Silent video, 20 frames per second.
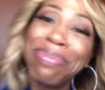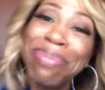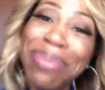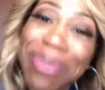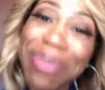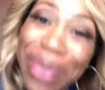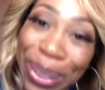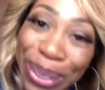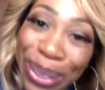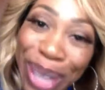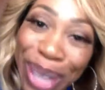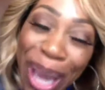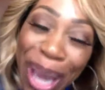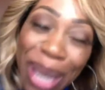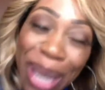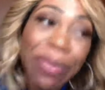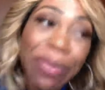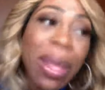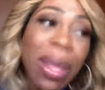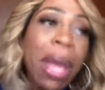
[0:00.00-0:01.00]
No
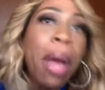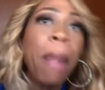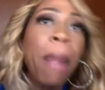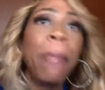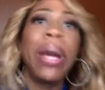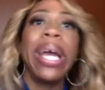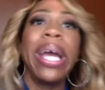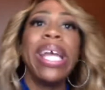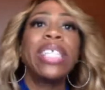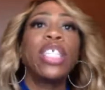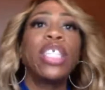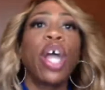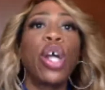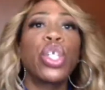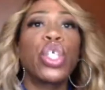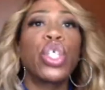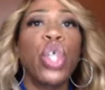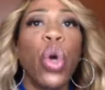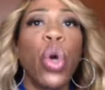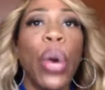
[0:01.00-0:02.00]
shade, but it's her
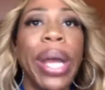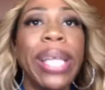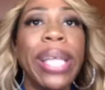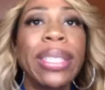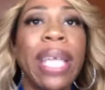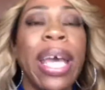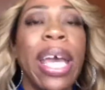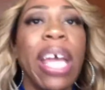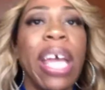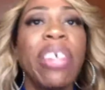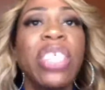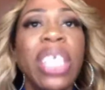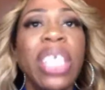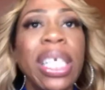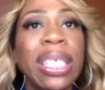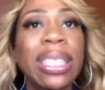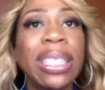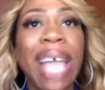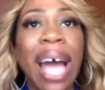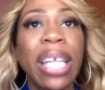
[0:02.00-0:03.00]
choice. If she
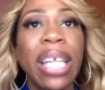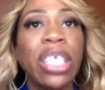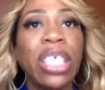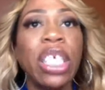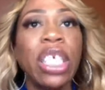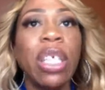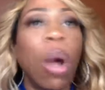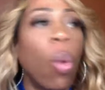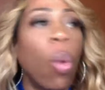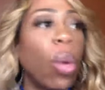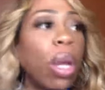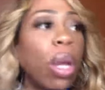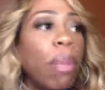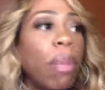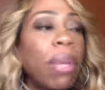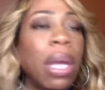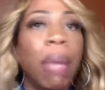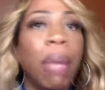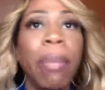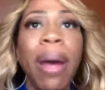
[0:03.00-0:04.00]
decided she don't want to
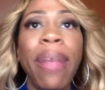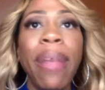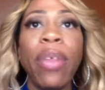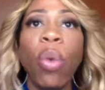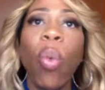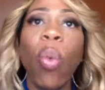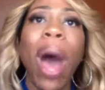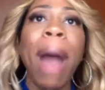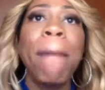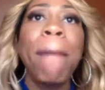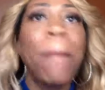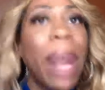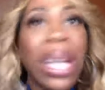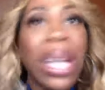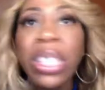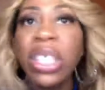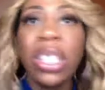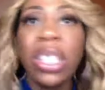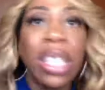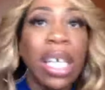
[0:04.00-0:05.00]
be a mother, why
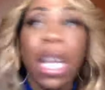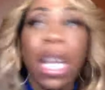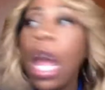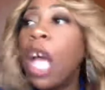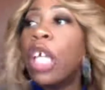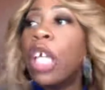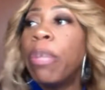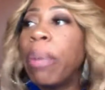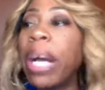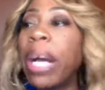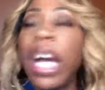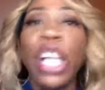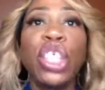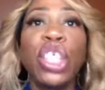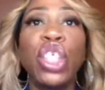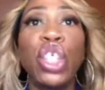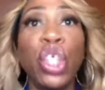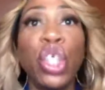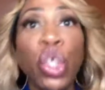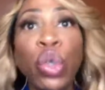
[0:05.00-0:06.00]
must she? Because
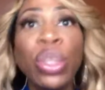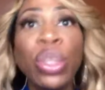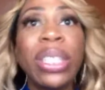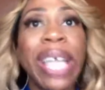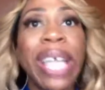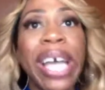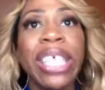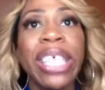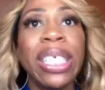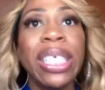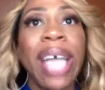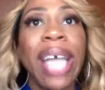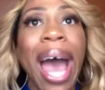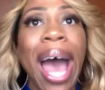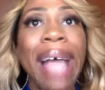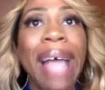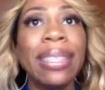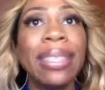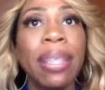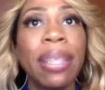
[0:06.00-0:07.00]
you say she
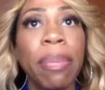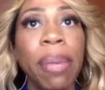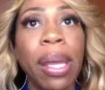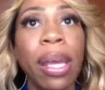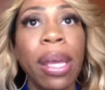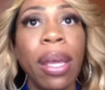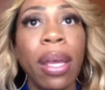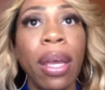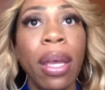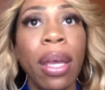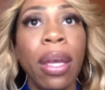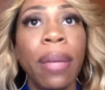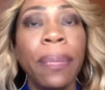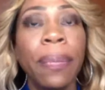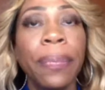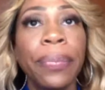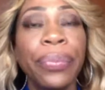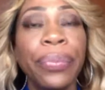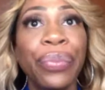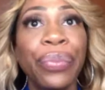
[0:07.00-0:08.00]
has to be.
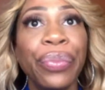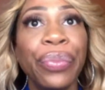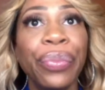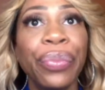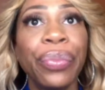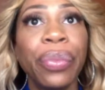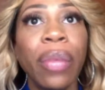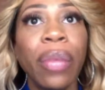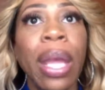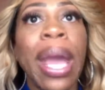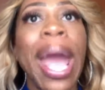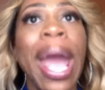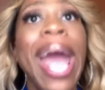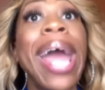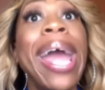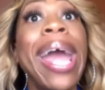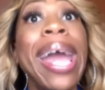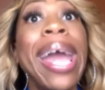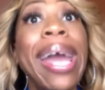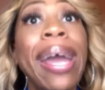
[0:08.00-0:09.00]

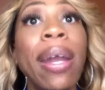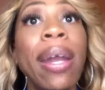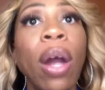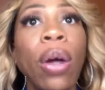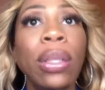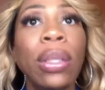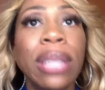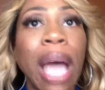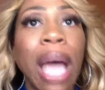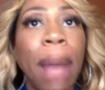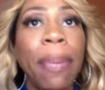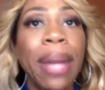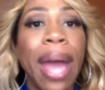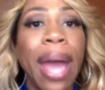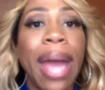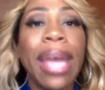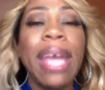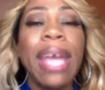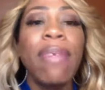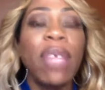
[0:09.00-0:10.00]
And on top of
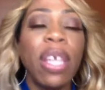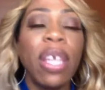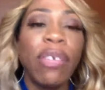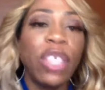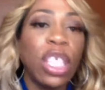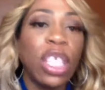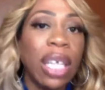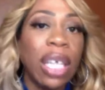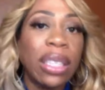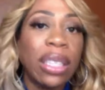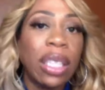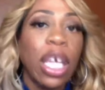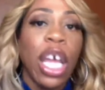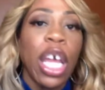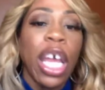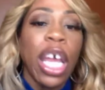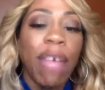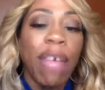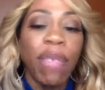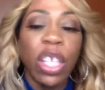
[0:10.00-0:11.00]
that, even if she
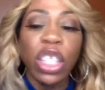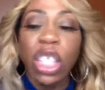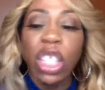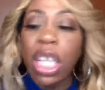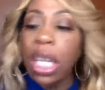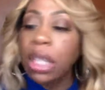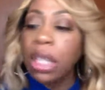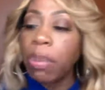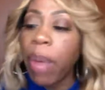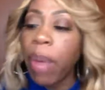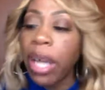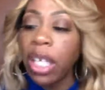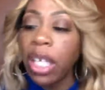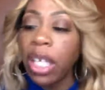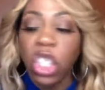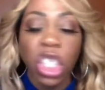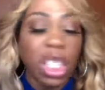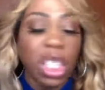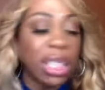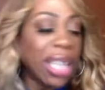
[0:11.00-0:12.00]
gets pregnant and
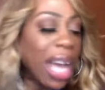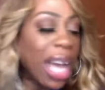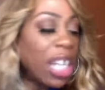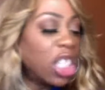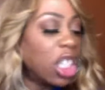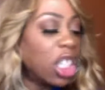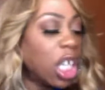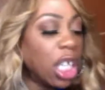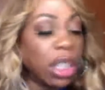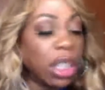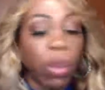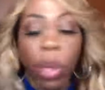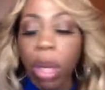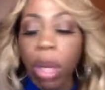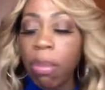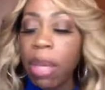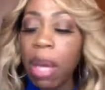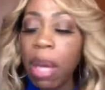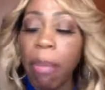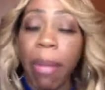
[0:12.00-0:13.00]
she decided she doesn't want to
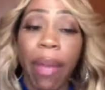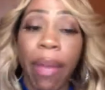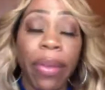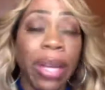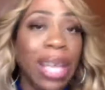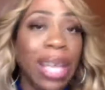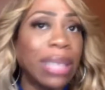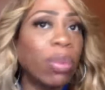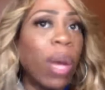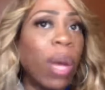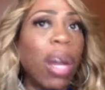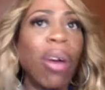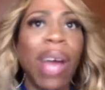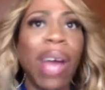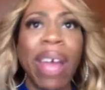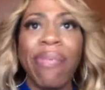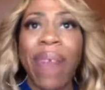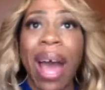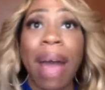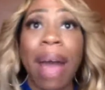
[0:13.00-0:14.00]
be a mother, guess what?
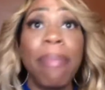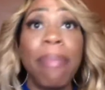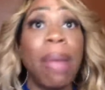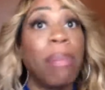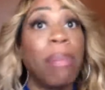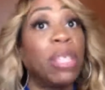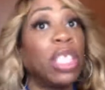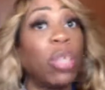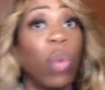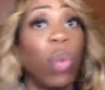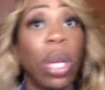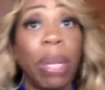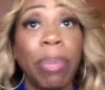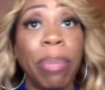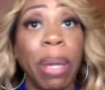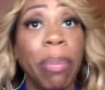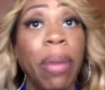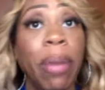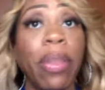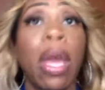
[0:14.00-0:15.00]
Okay, fine. Maybe she want to be
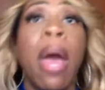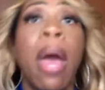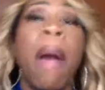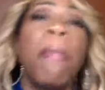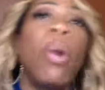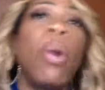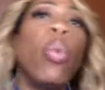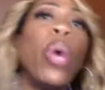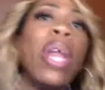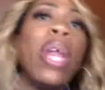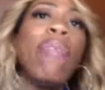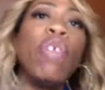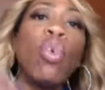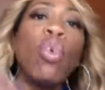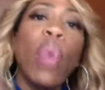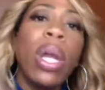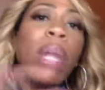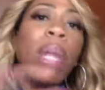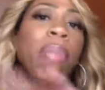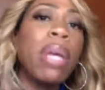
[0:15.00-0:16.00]
a mother. But what if you
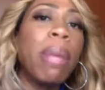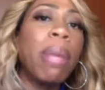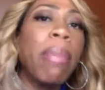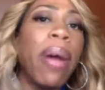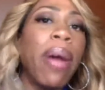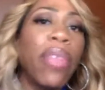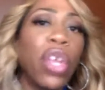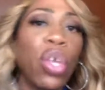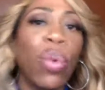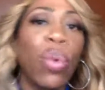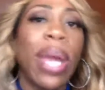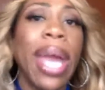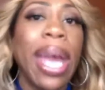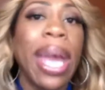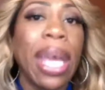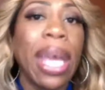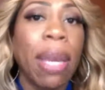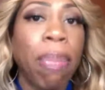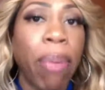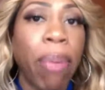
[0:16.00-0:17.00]
want to be a mother and you can't
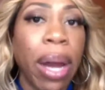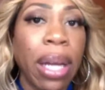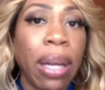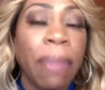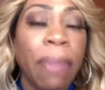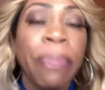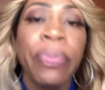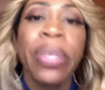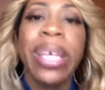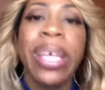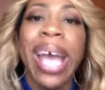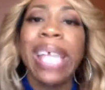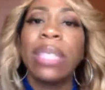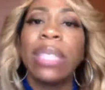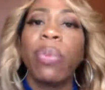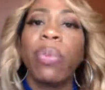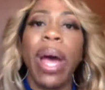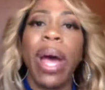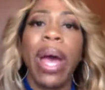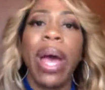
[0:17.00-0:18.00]
get pregnant? Guess
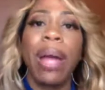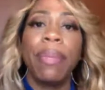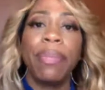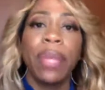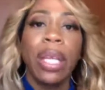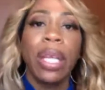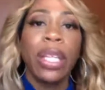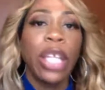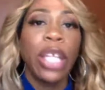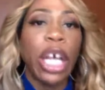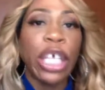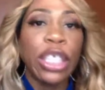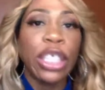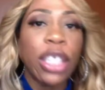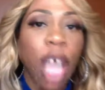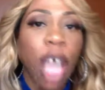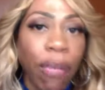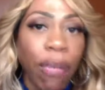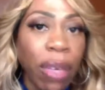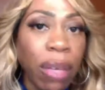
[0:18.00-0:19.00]
what? The
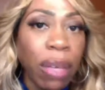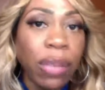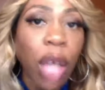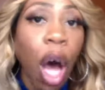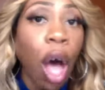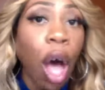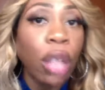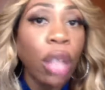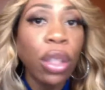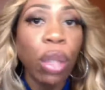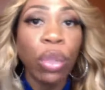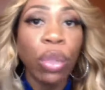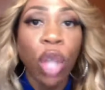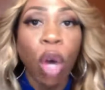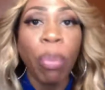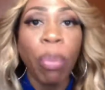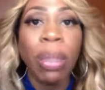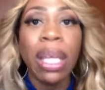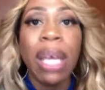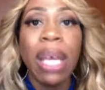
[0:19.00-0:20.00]
conservatives also
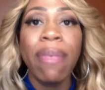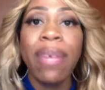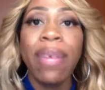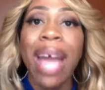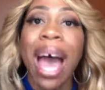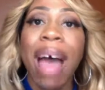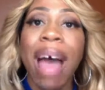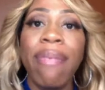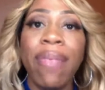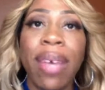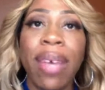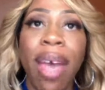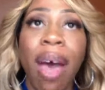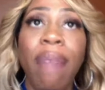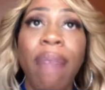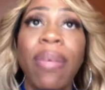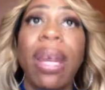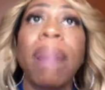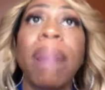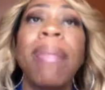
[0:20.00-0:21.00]
don't believe in IVF.
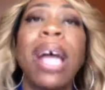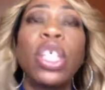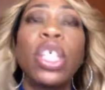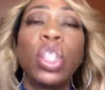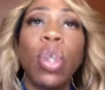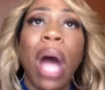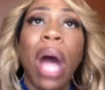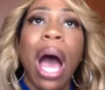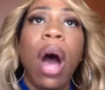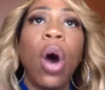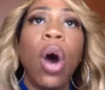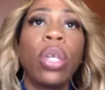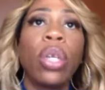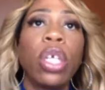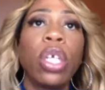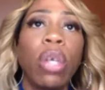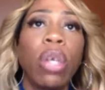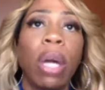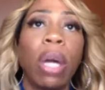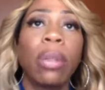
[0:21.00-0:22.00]
And I'm not sure how old
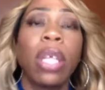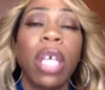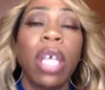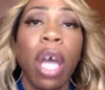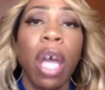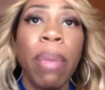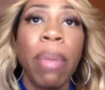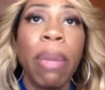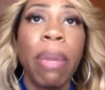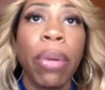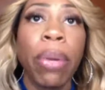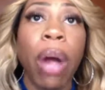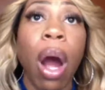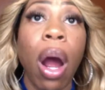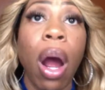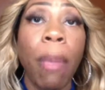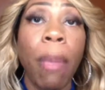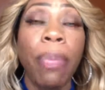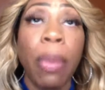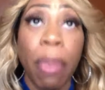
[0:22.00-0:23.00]
the young people,
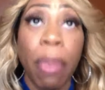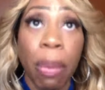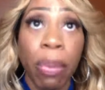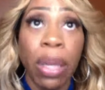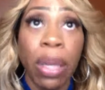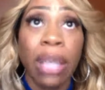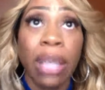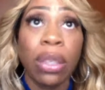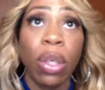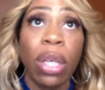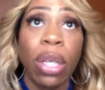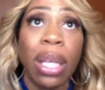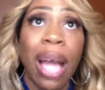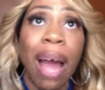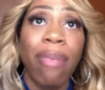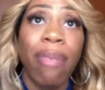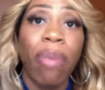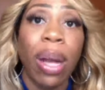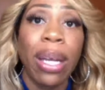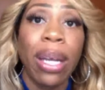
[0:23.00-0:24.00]
the people that's on the
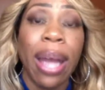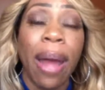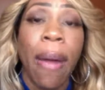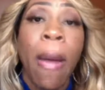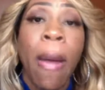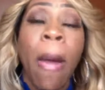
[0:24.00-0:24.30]
live right now.